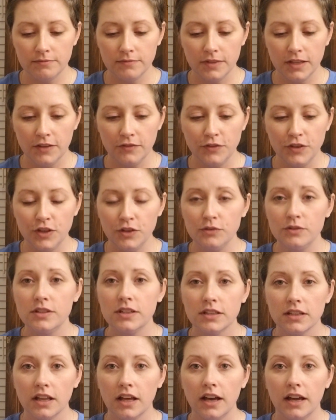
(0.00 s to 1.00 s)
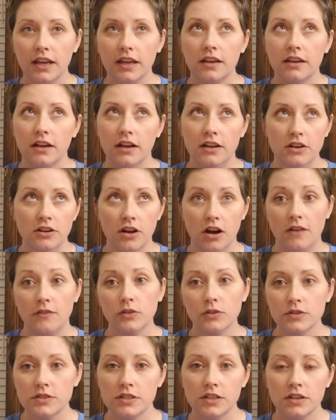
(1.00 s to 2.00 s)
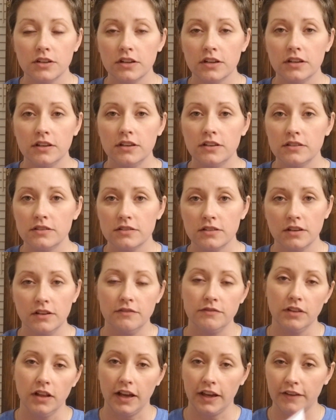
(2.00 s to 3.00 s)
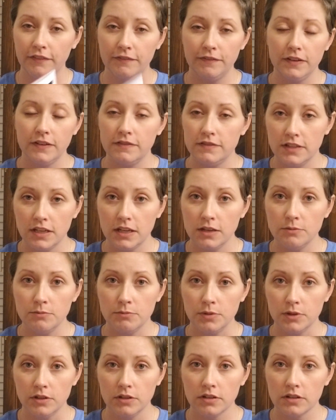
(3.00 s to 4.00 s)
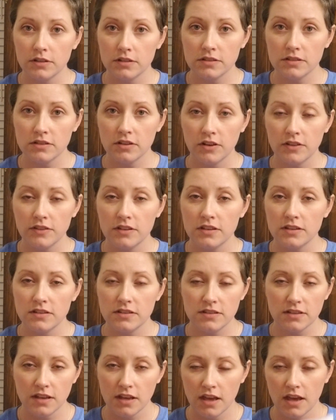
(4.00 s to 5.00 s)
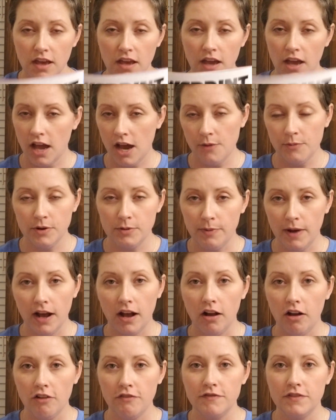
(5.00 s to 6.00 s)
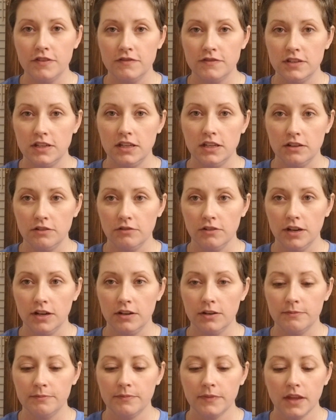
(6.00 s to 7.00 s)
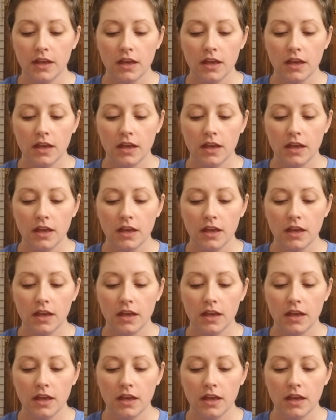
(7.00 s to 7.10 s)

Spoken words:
if you did like a novel series of like 15 books on this, I would buy all 15 and read them.